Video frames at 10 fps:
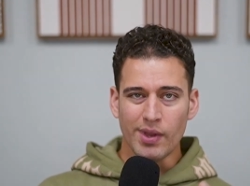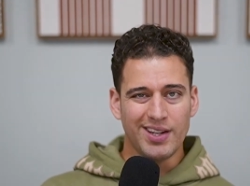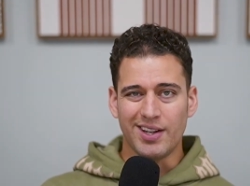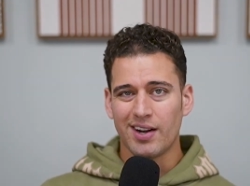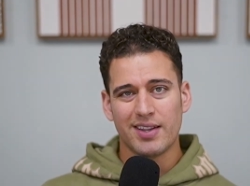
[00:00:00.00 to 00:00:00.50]

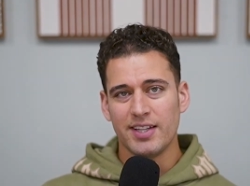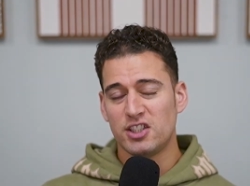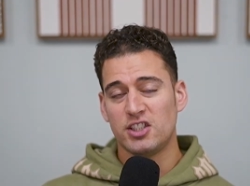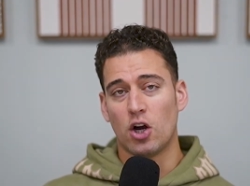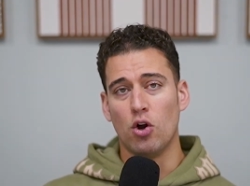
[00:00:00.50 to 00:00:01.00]
none of this
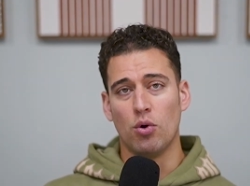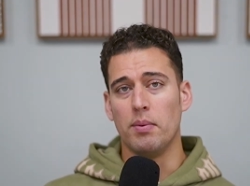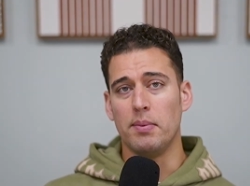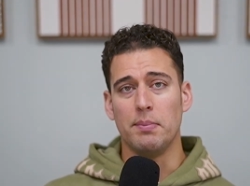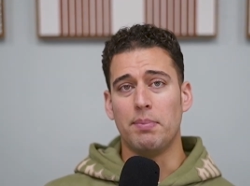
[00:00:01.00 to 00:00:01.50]
show
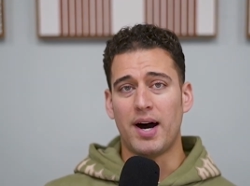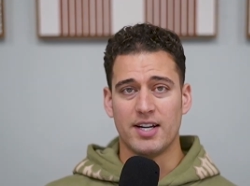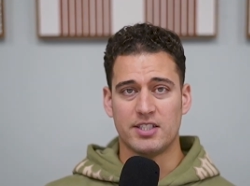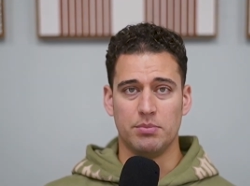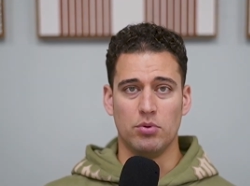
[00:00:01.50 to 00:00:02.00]
would be
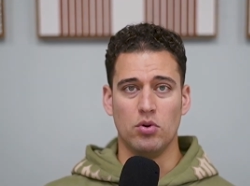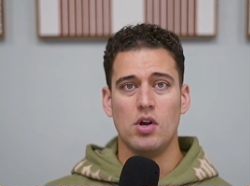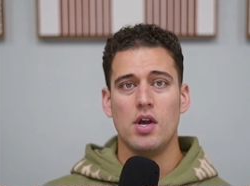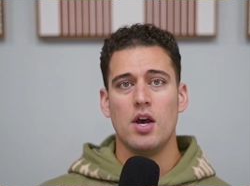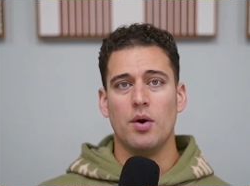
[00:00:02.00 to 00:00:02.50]
possible
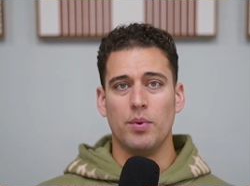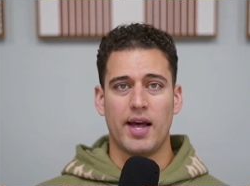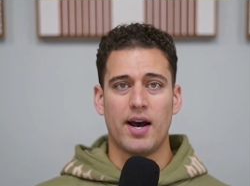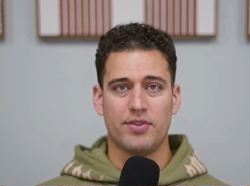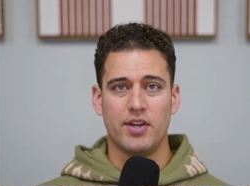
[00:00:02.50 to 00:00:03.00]

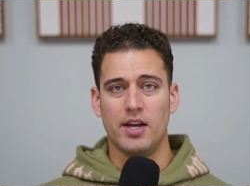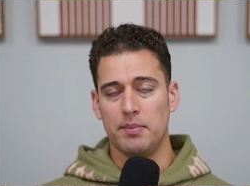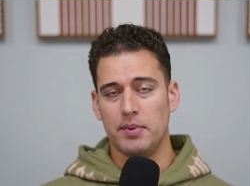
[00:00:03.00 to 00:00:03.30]
without them.